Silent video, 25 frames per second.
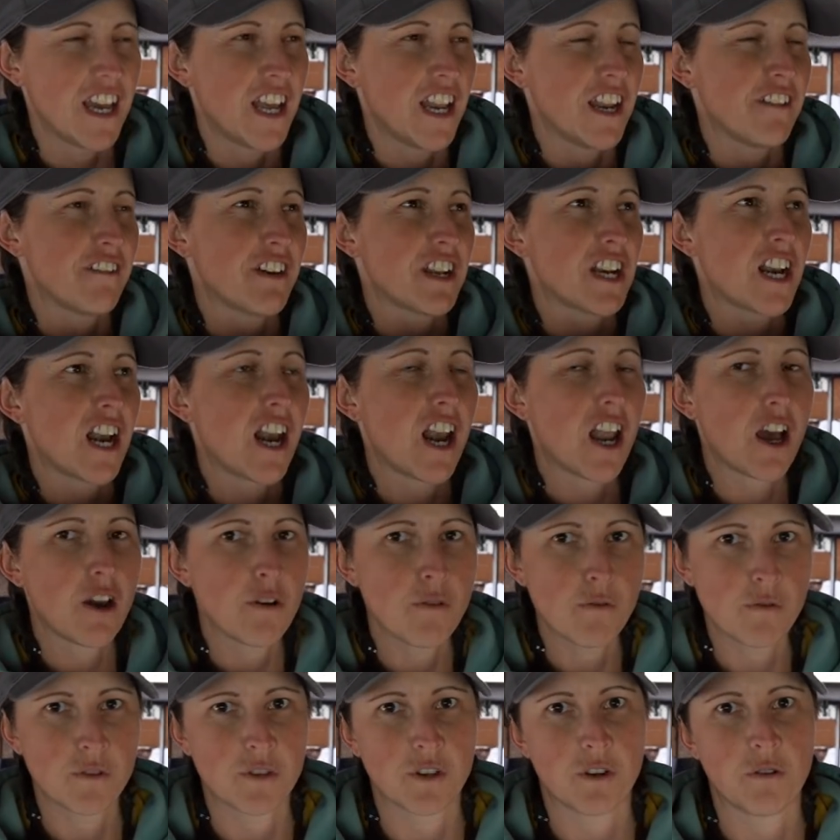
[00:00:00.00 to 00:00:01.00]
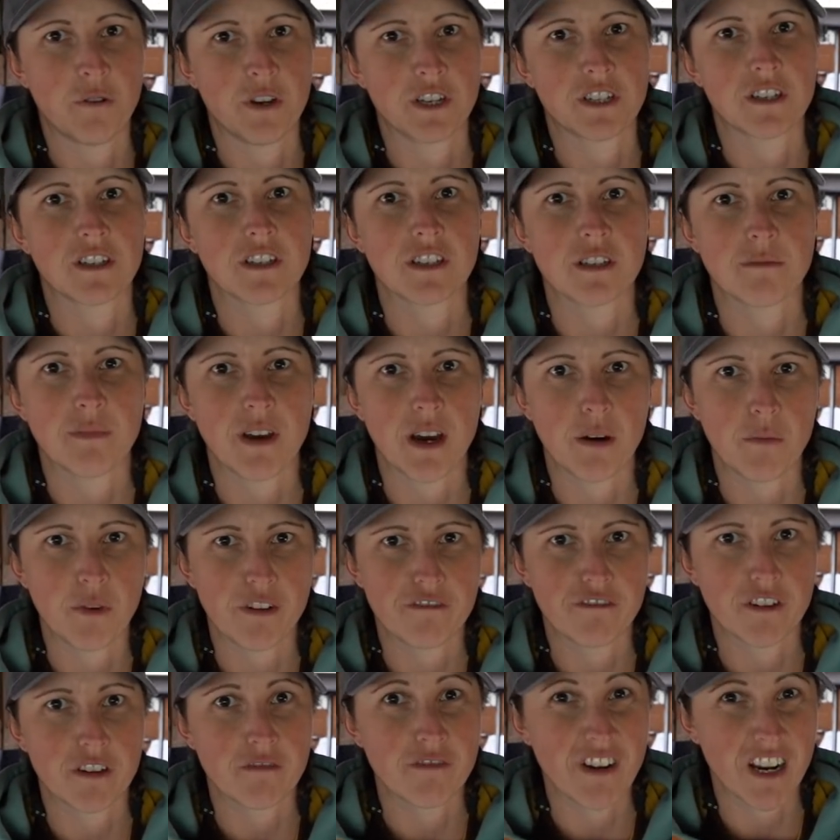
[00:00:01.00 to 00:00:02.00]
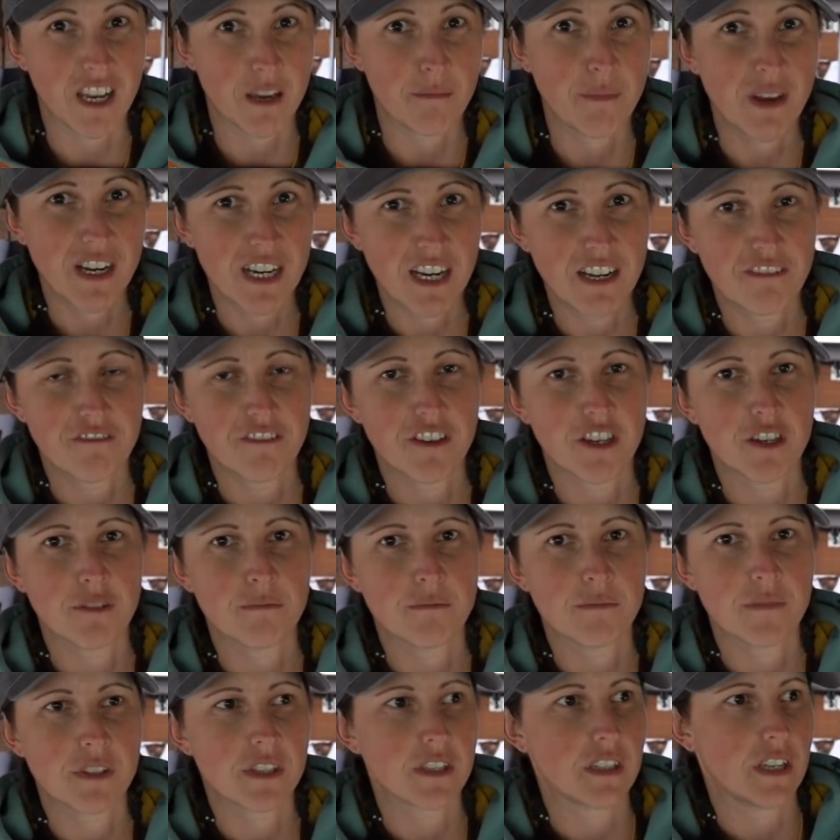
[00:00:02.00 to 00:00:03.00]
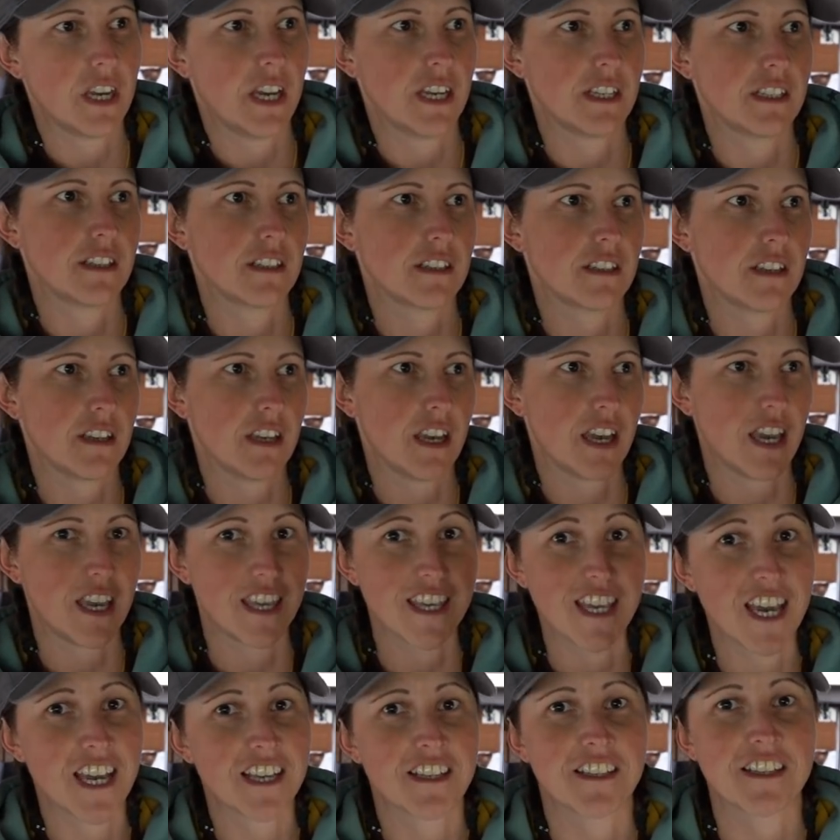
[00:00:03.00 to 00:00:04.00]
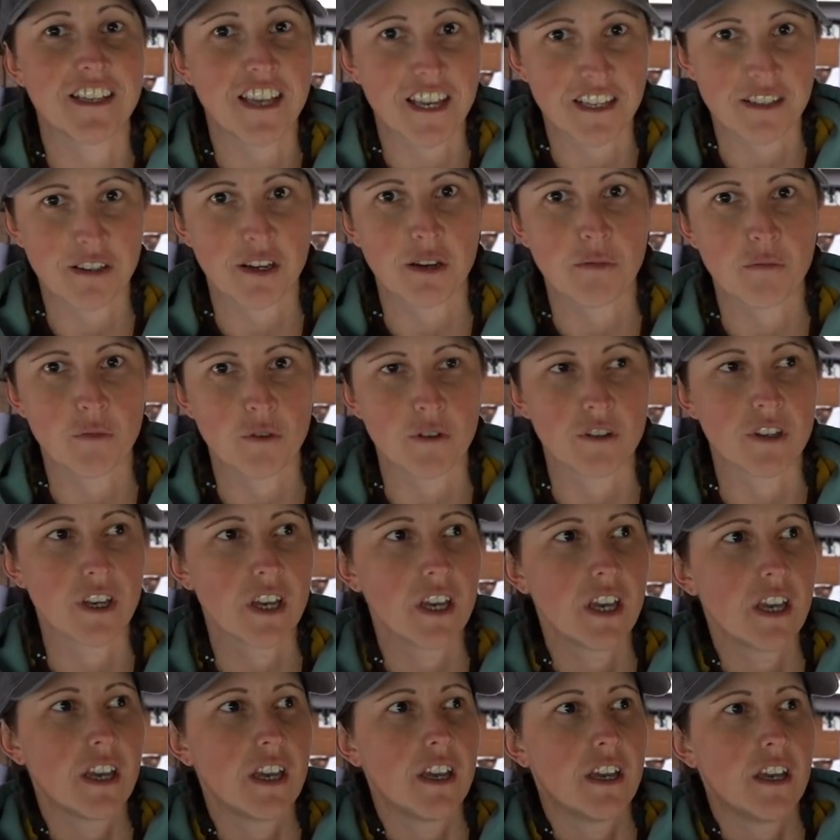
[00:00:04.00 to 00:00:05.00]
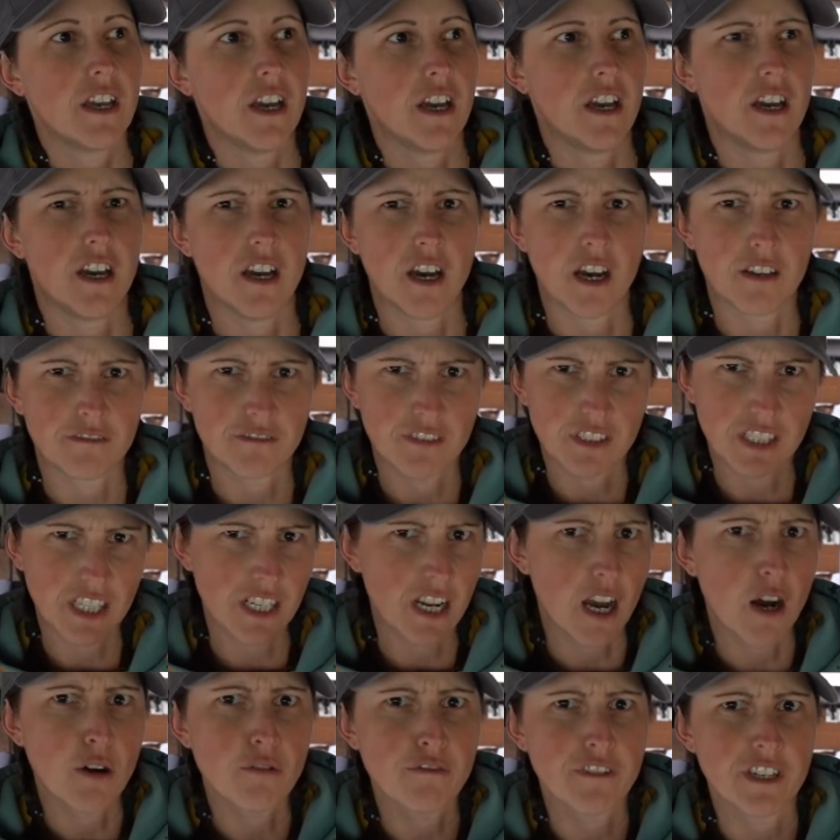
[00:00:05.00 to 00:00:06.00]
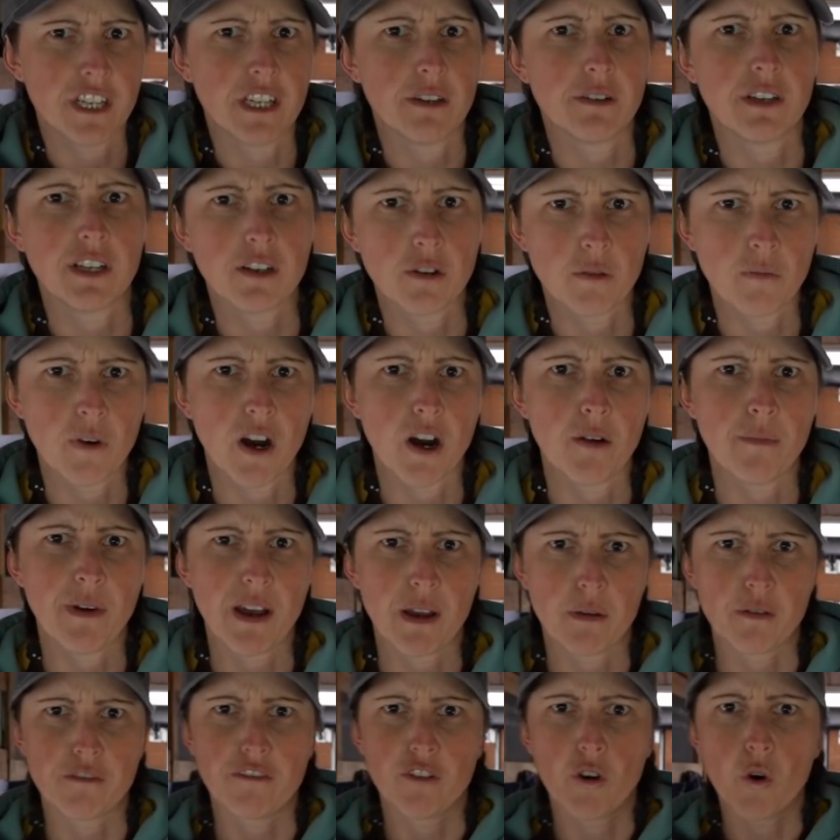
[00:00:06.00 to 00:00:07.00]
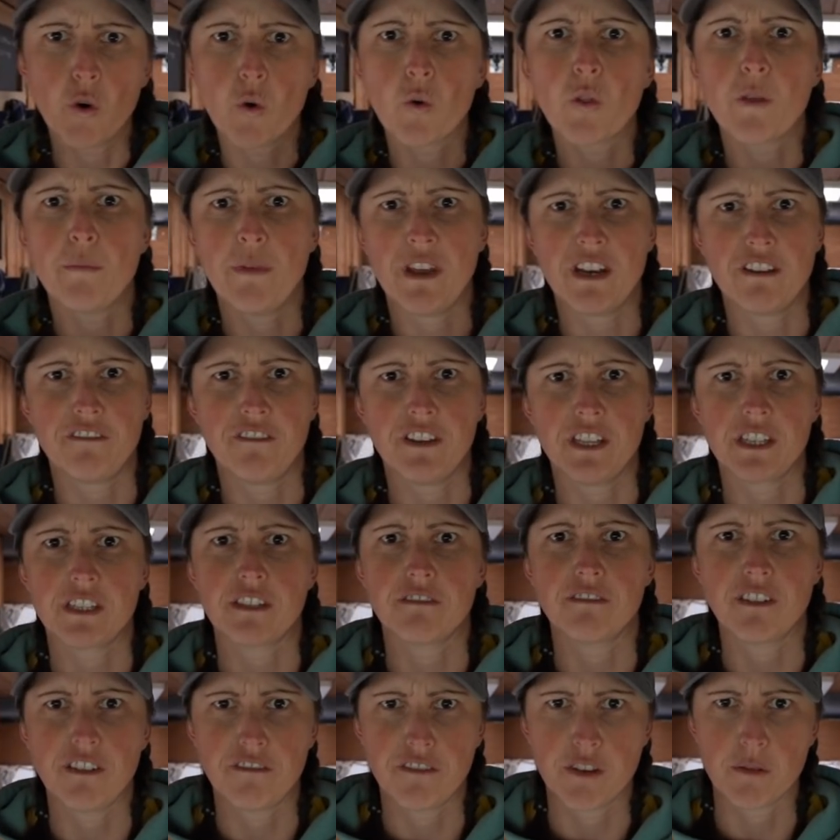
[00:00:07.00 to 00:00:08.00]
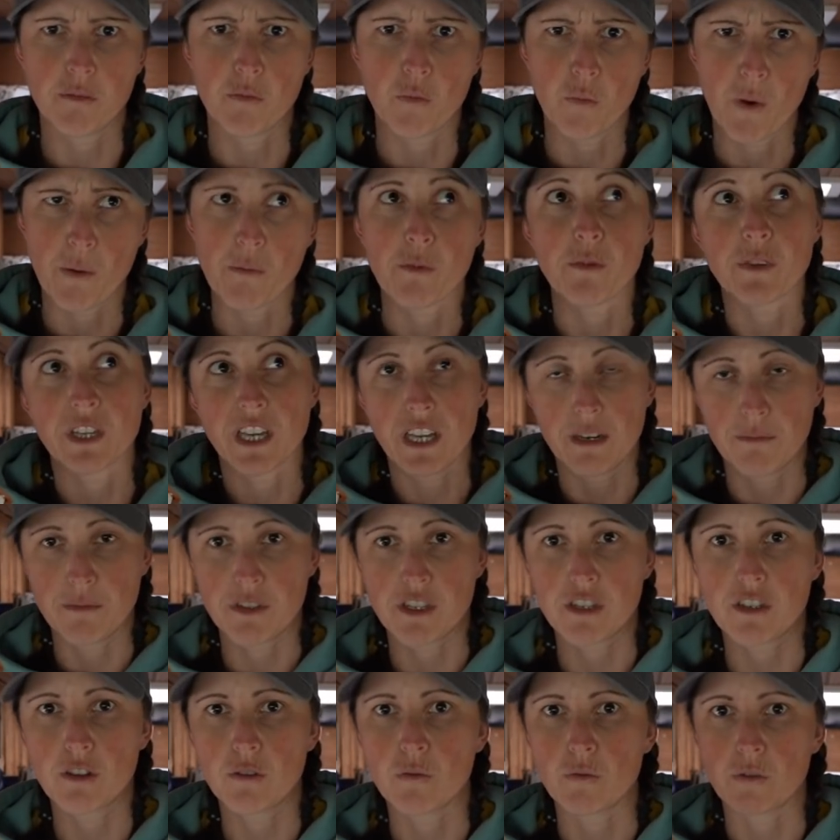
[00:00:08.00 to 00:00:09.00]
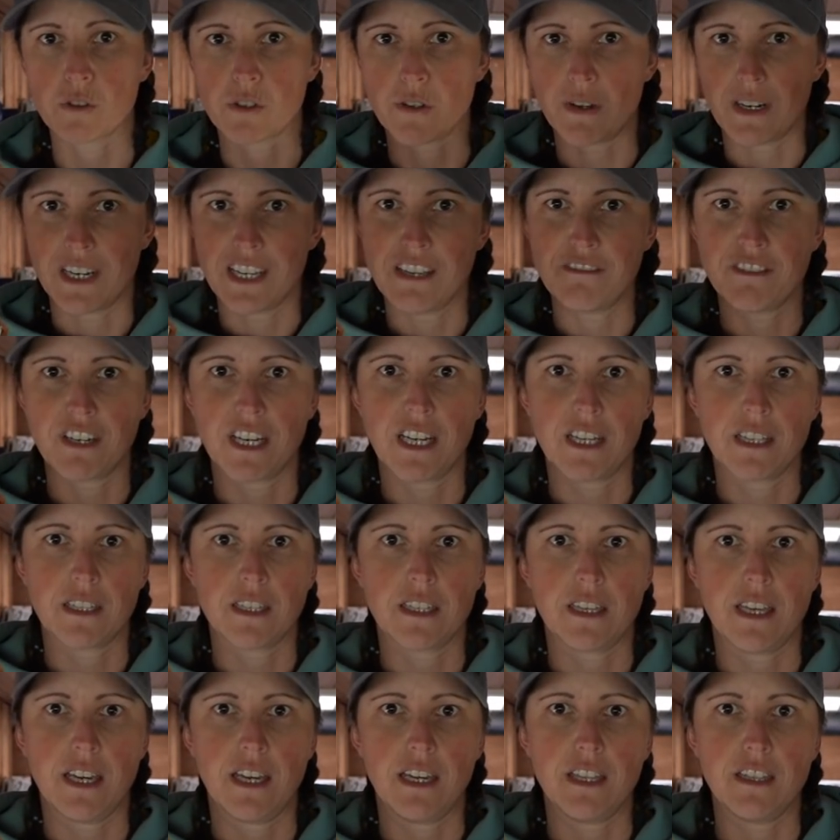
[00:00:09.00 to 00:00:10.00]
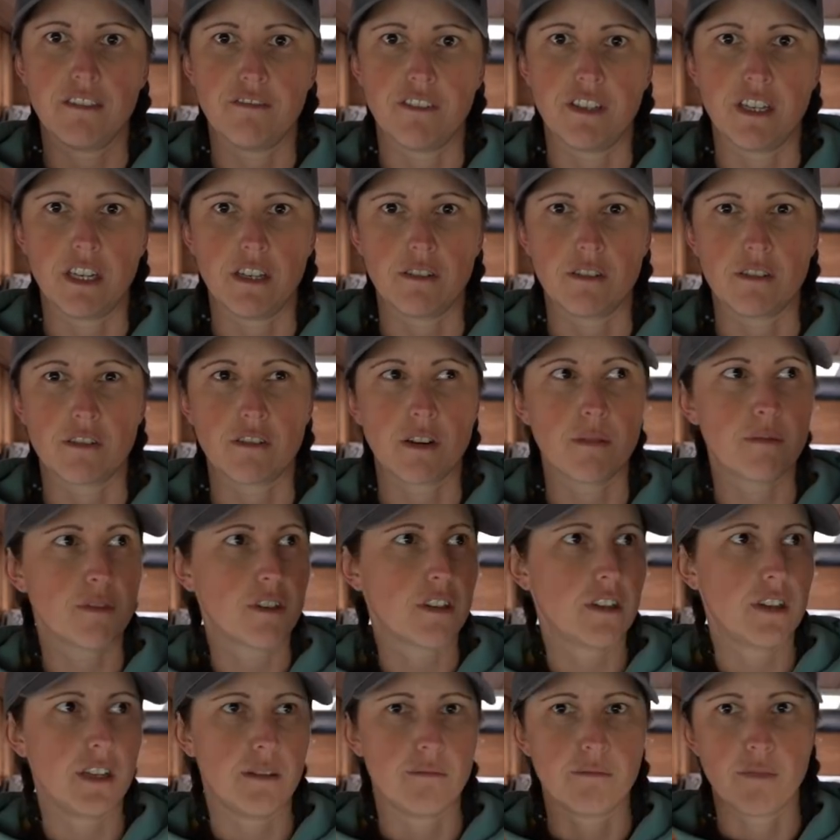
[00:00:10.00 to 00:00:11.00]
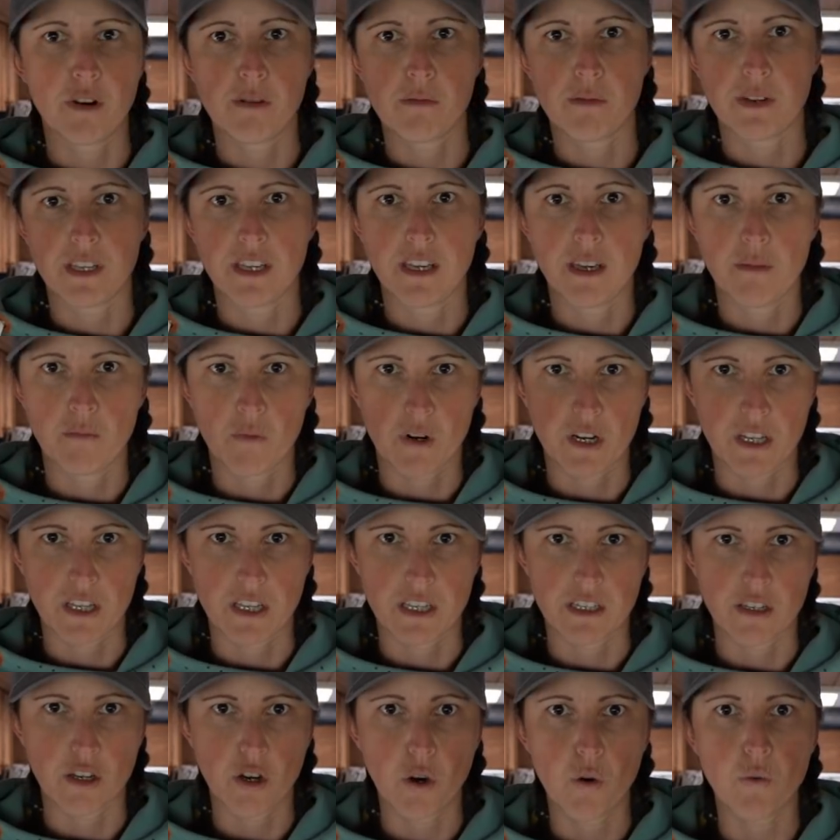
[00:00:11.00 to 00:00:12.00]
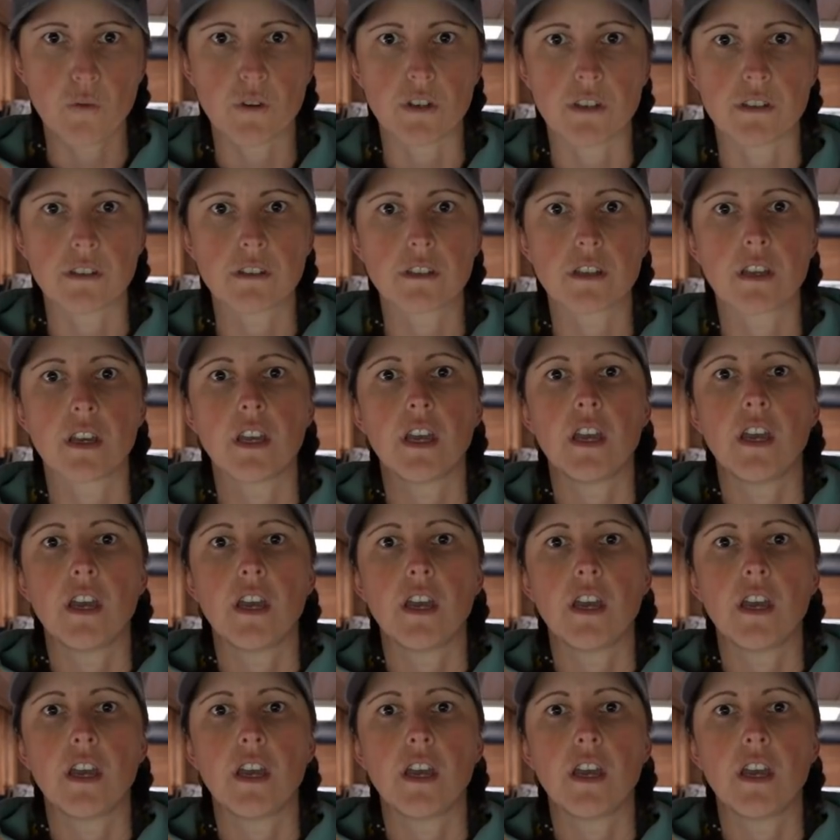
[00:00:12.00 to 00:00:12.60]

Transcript: I've had loads of questions about whether I'd recommend lithiums, and yes I would. I did a whole video a little while back with all the benefits of lithium when we was getting them installed, so I'll leave a link to that in the video description and probably in one of these corners.